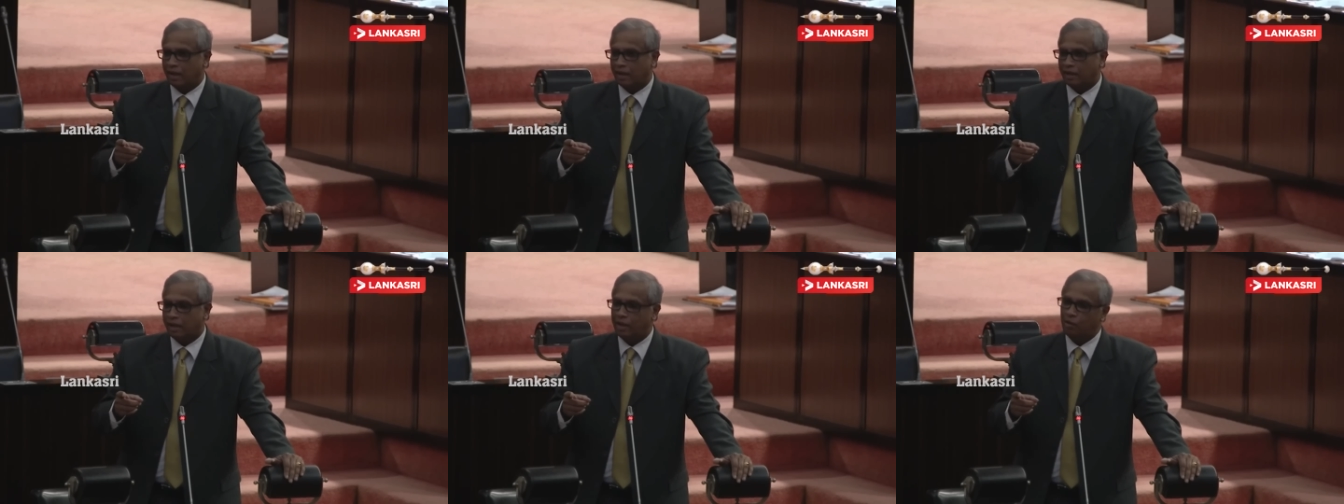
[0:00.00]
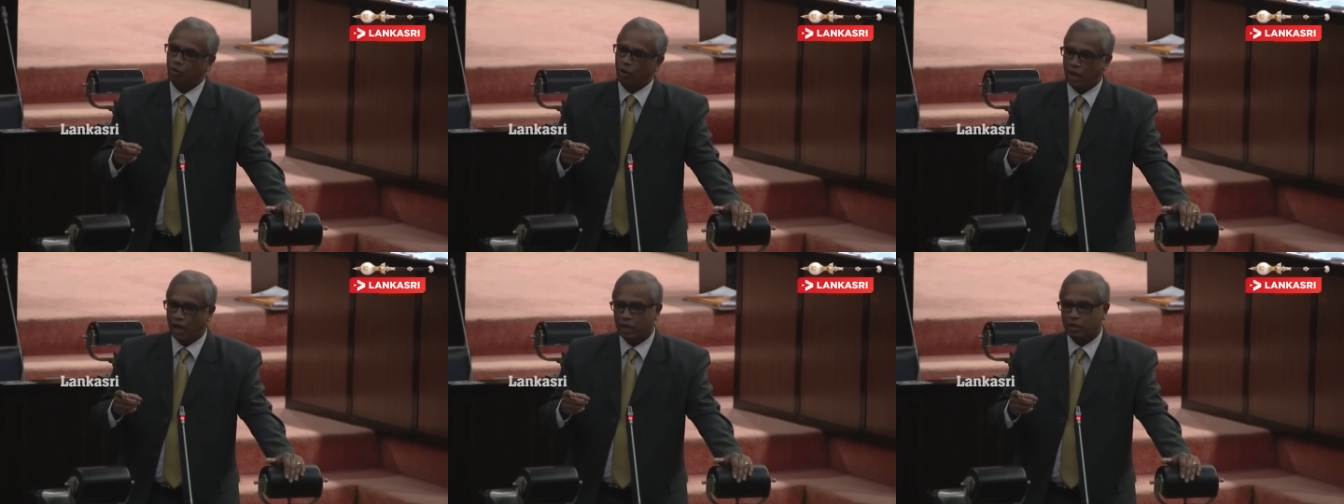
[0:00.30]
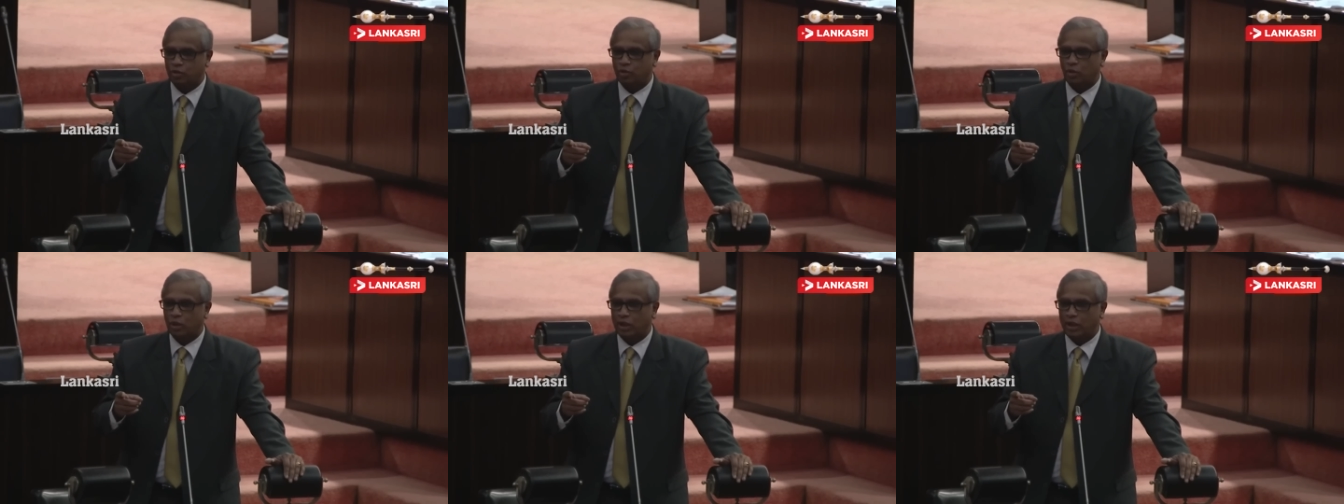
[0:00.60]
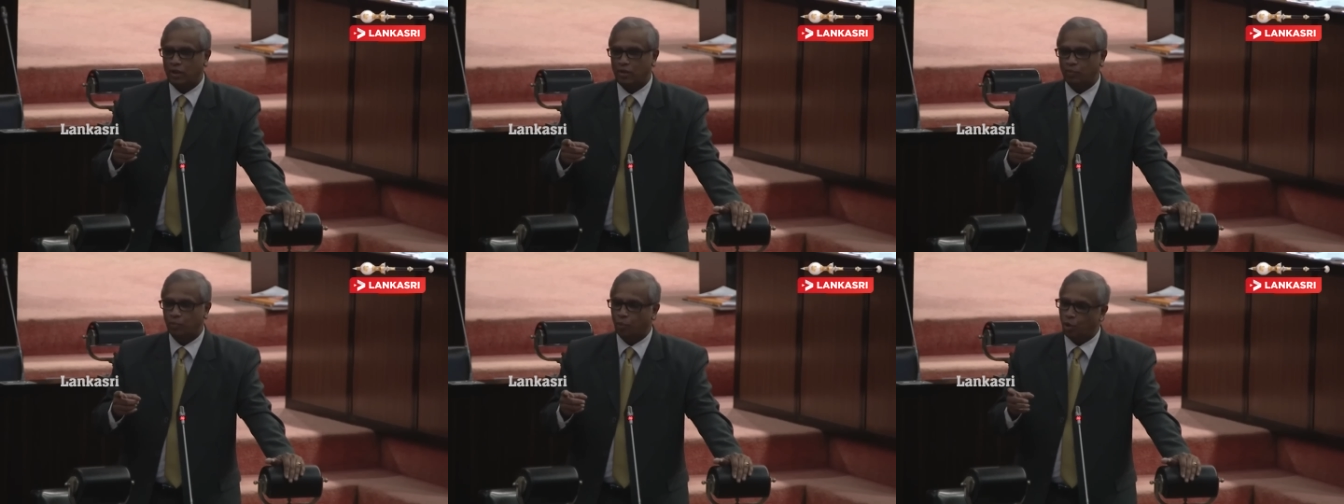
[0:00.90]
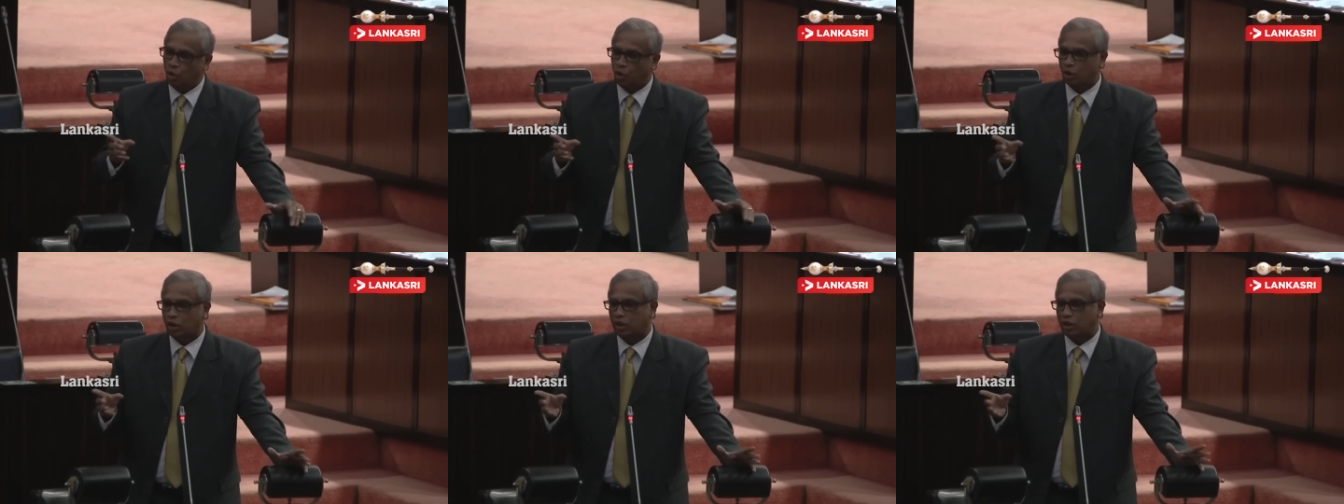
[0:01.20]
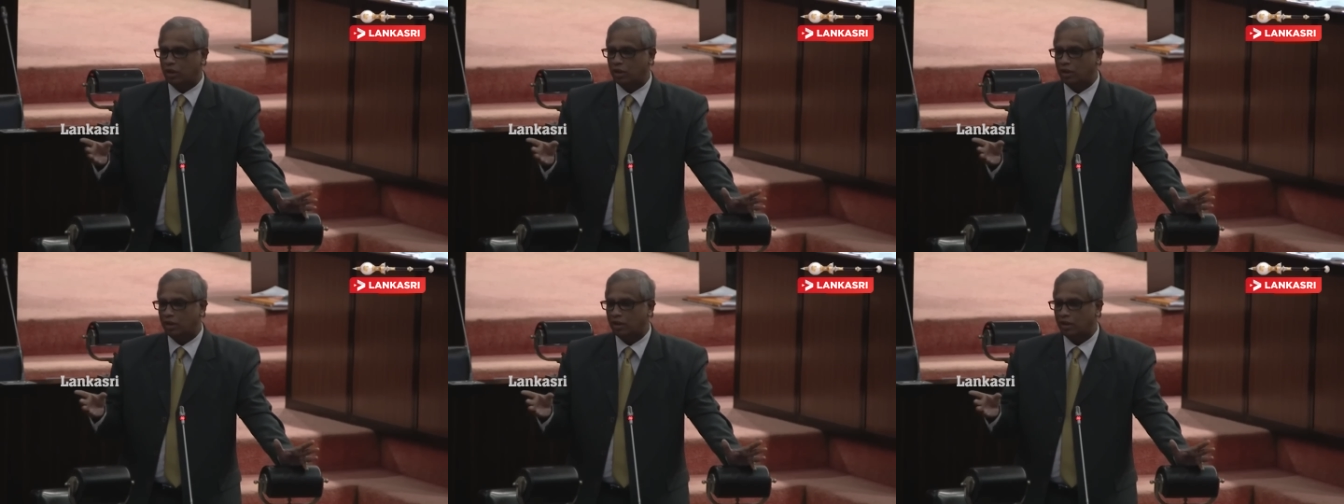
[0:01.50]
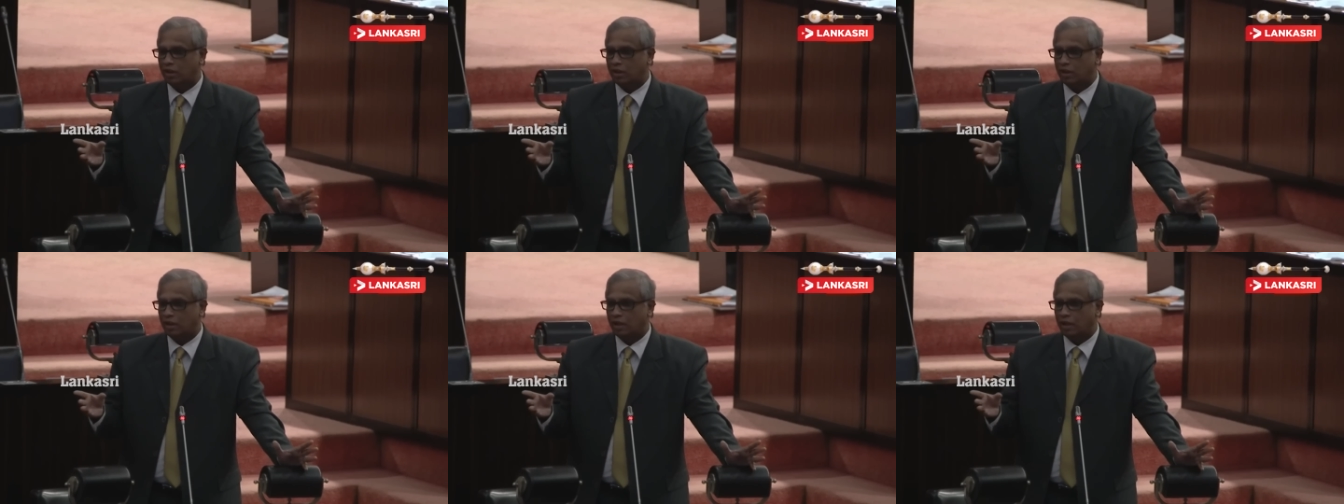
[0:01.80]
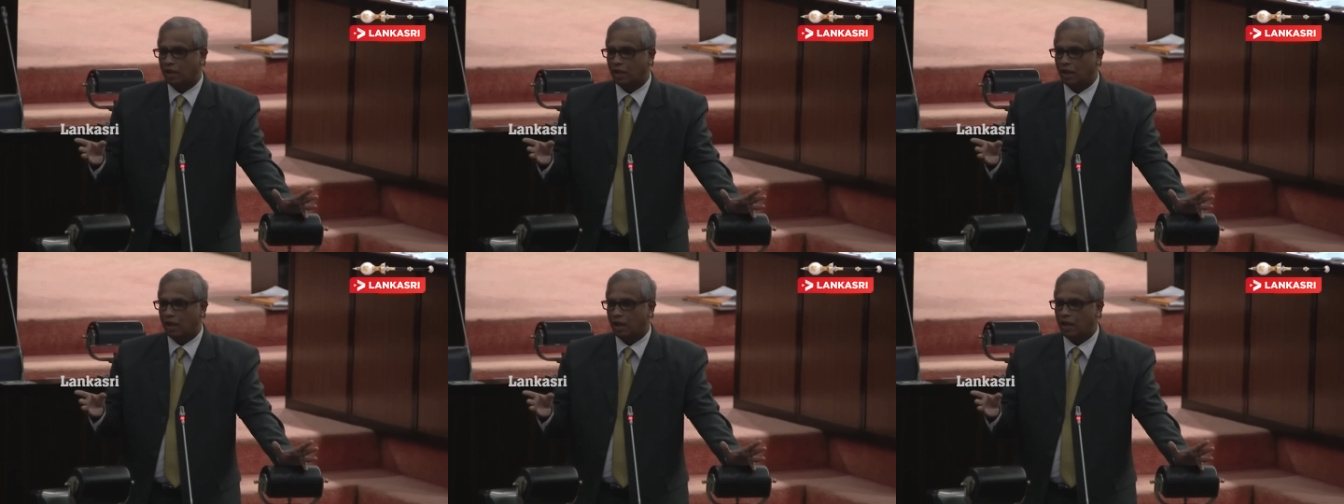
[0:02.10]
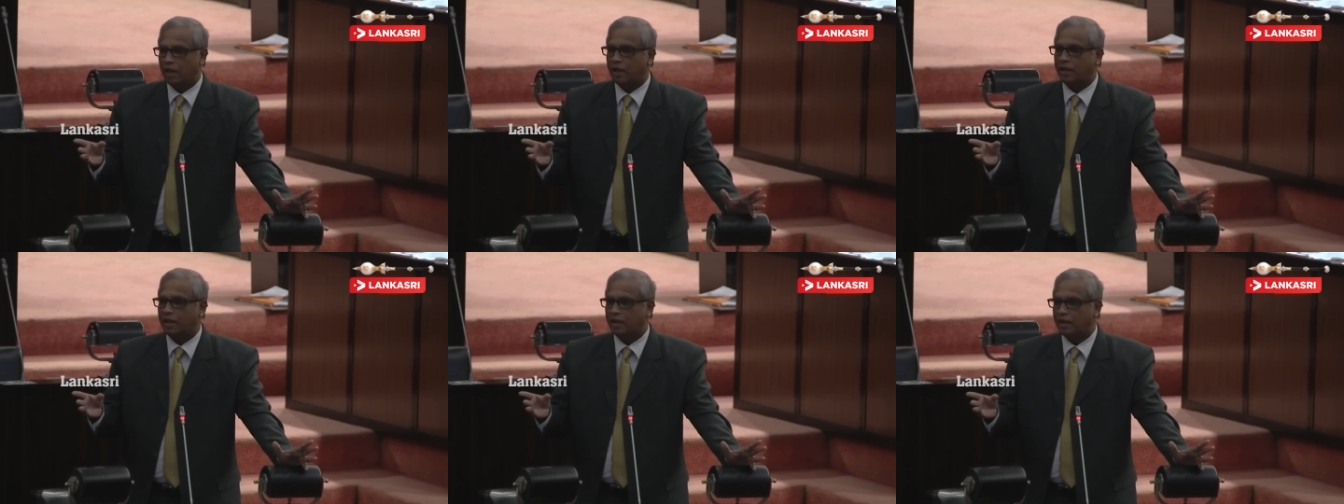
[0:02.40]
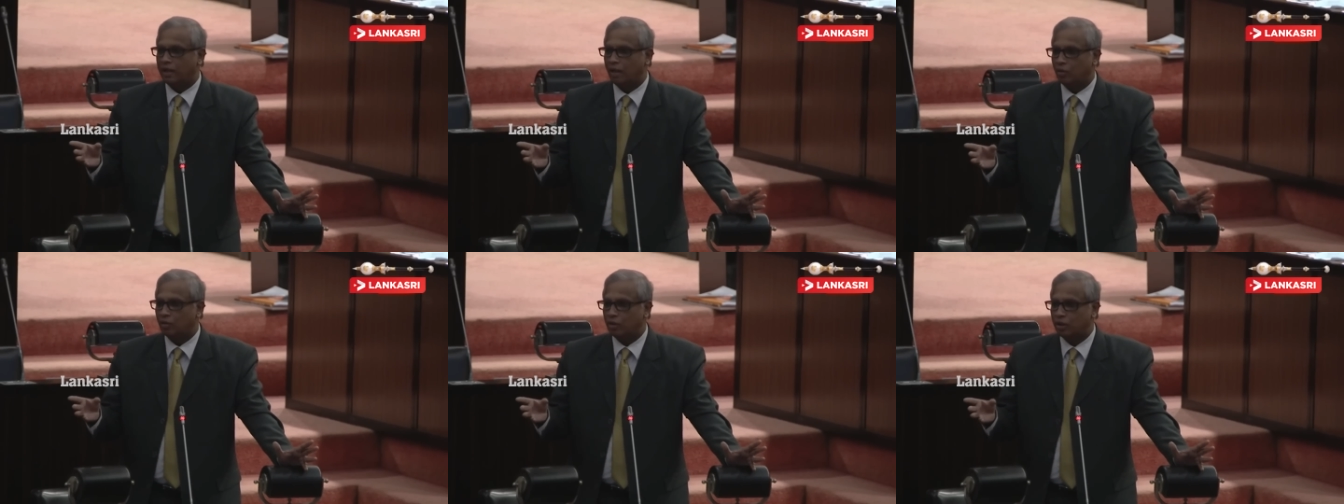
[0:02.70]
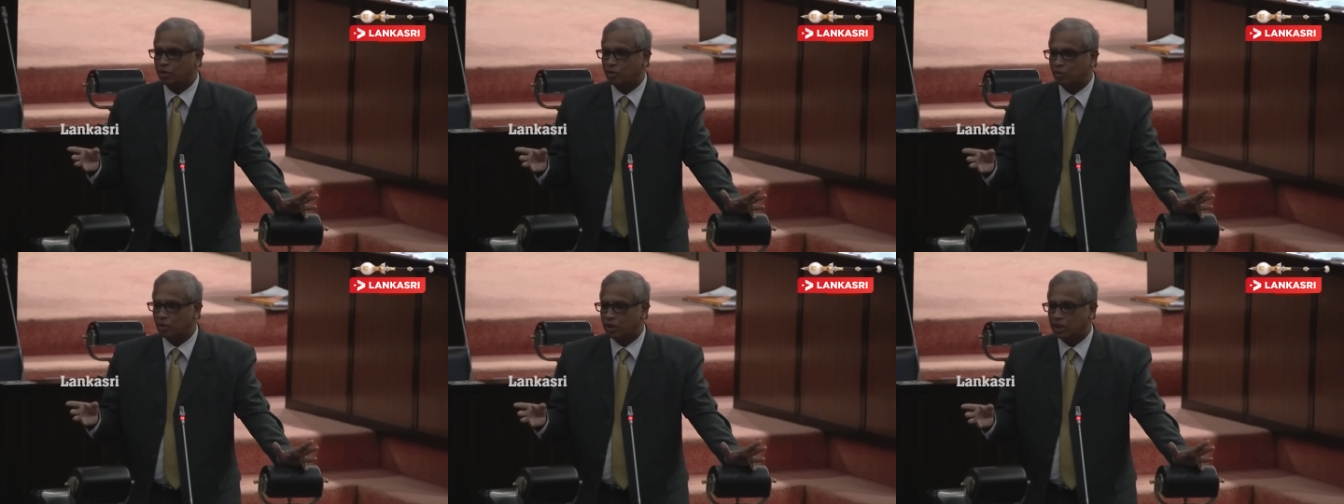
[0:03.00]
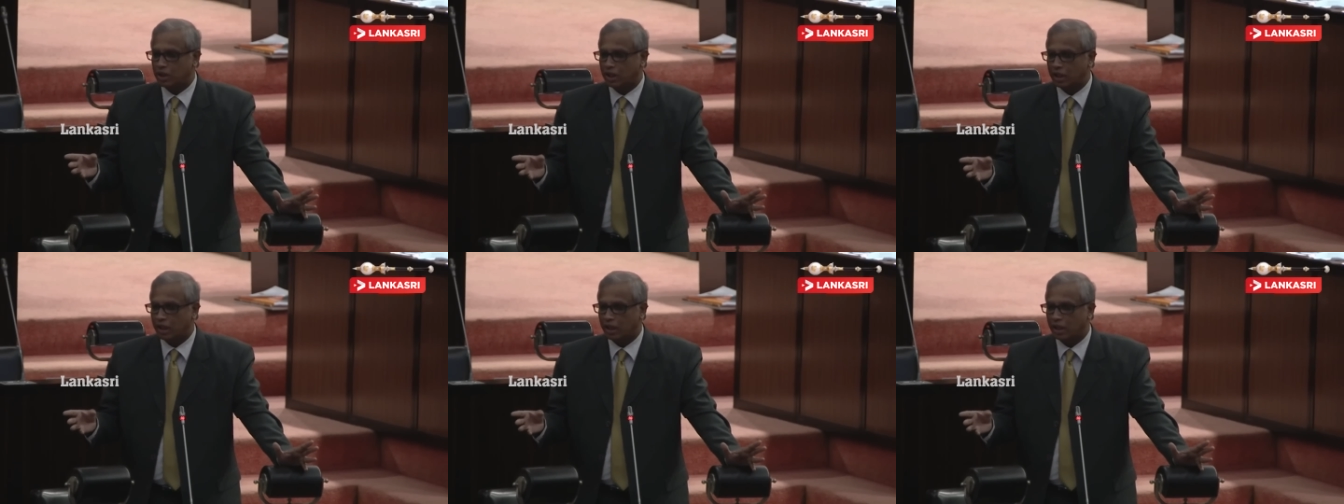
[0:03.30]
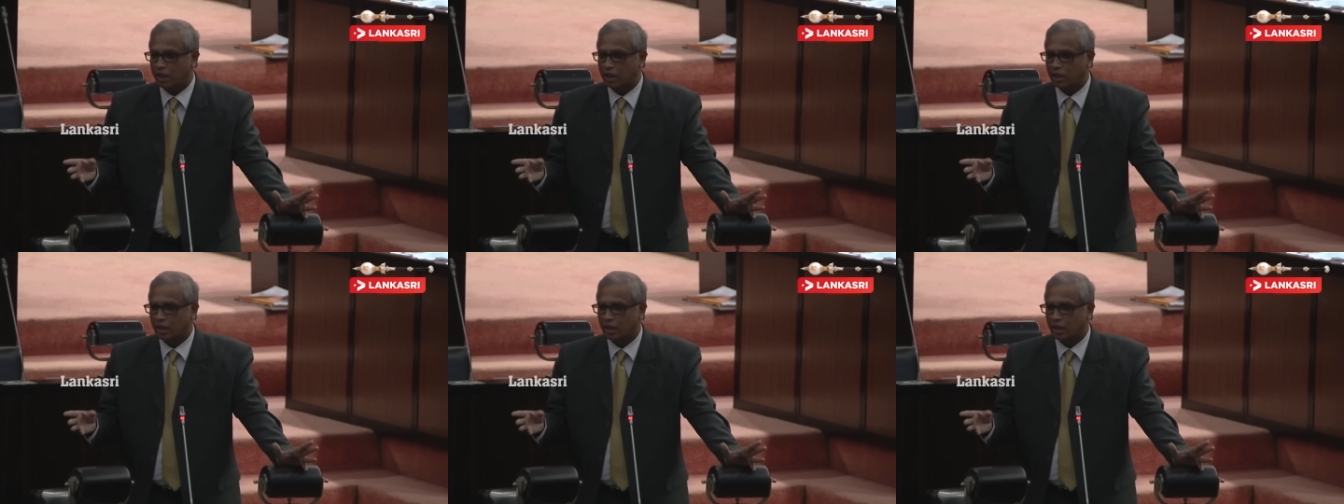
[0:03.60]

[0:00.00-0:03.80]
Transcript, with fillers: then you are actually both are letting down the judiciary.